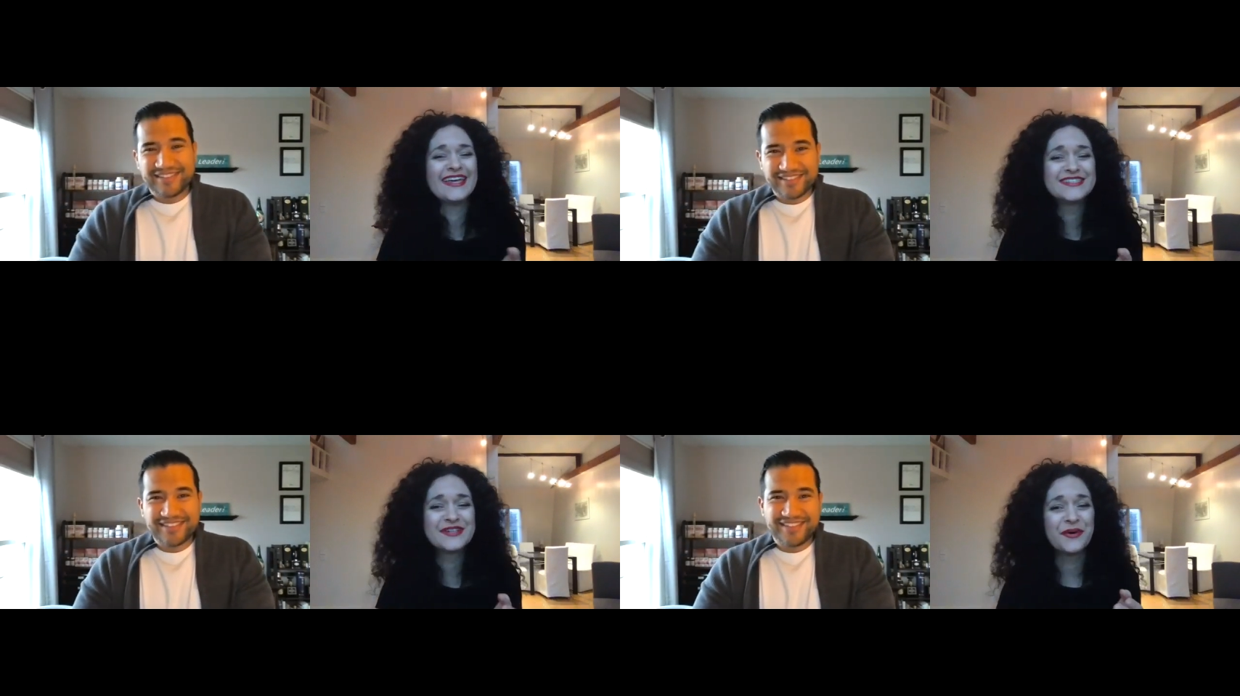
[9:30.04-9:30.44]

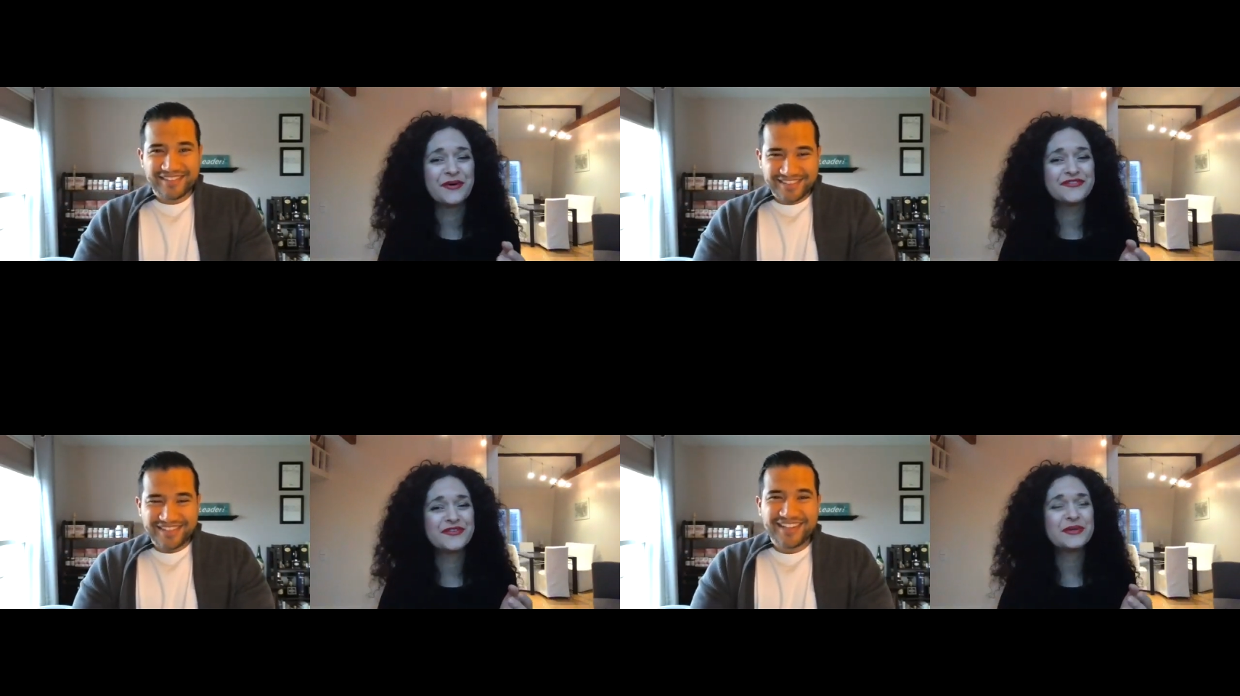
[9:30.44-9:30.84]
Speaker 1: into
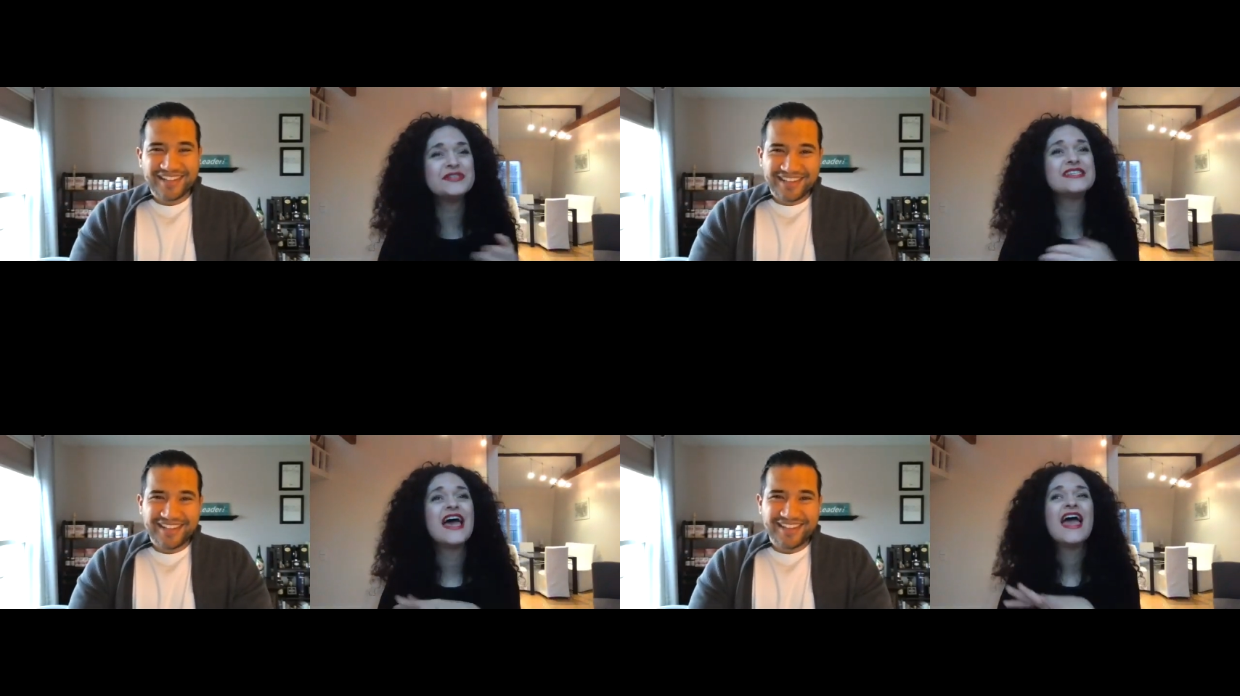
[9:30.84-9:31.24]
Whole
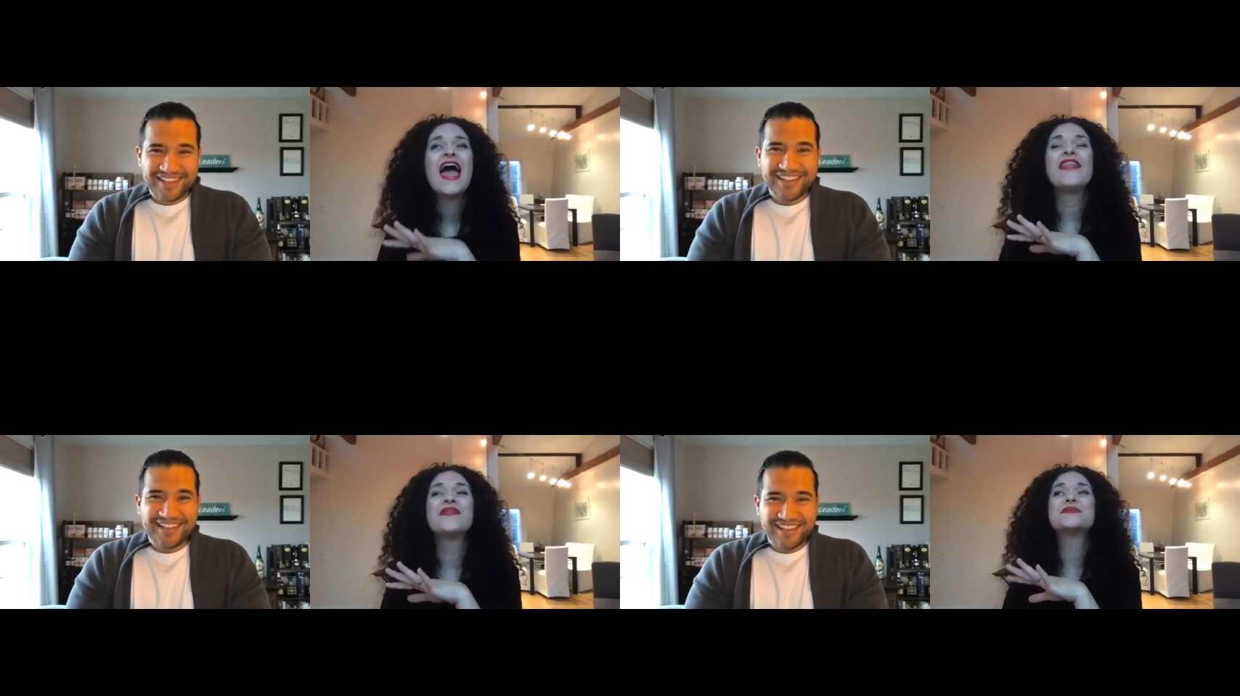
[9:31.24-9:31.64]
Foods
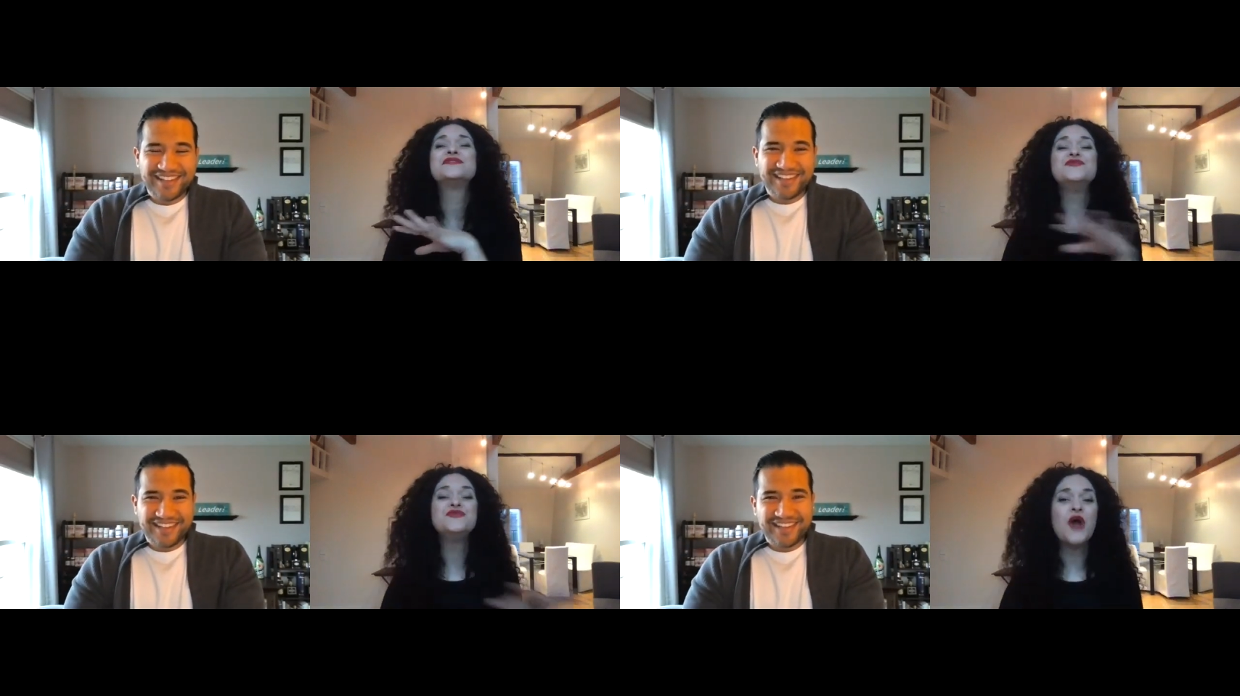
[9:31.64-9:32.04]
and there
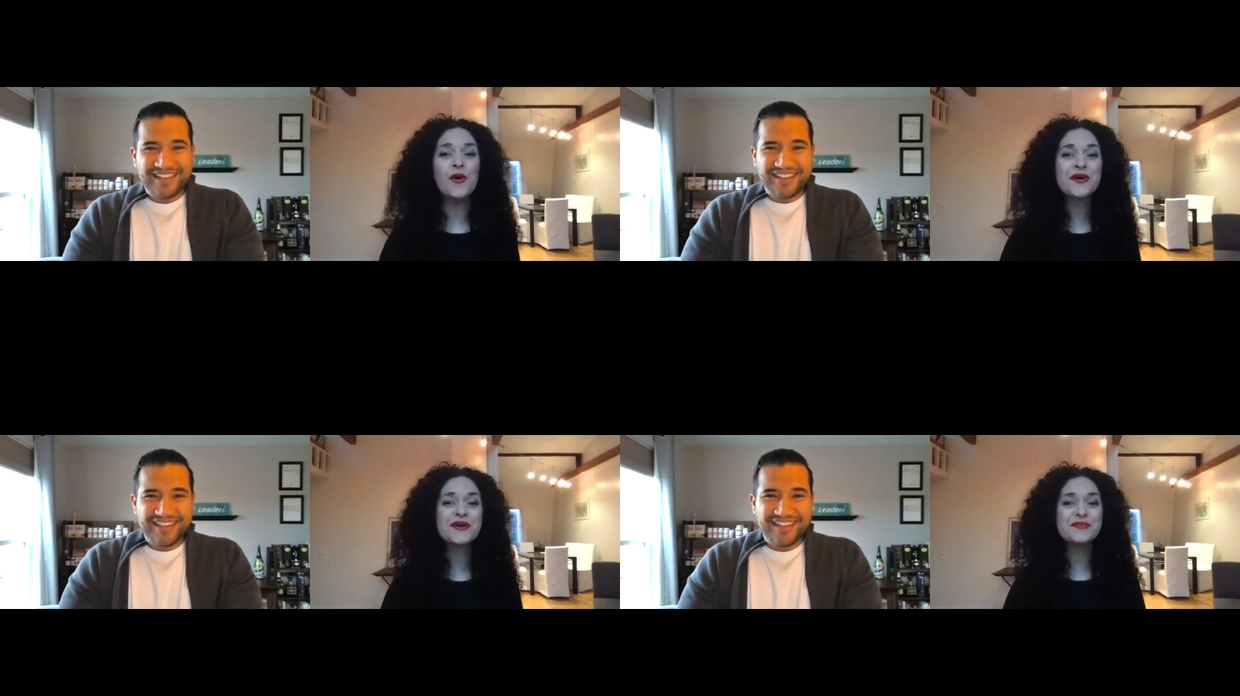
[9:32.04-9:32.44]
was
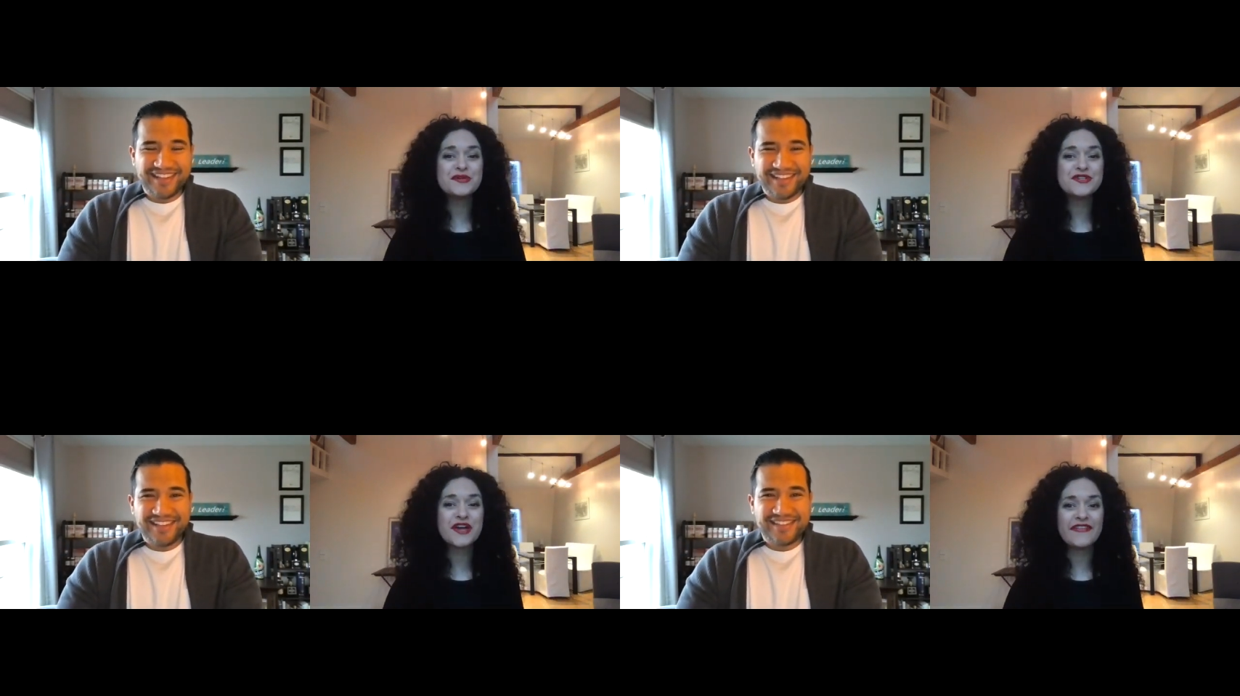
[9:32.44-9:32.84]
no
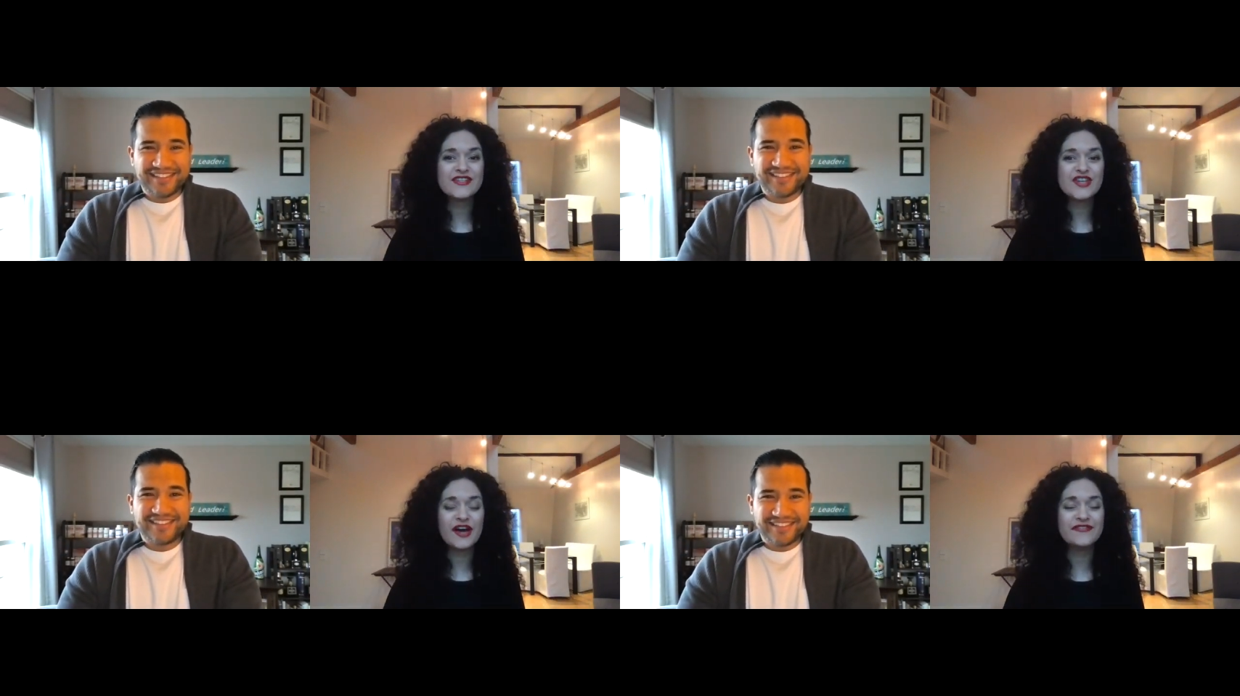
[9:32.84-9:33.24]
kombucha on the
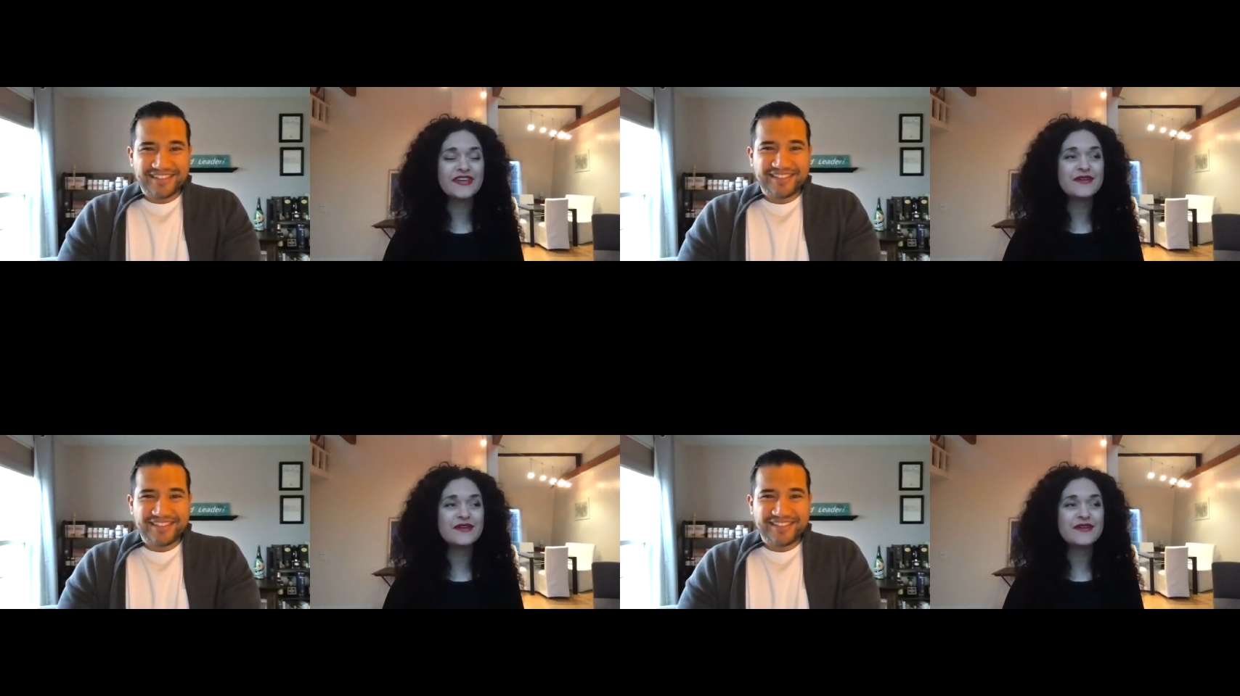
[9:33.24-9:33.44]
shelf, and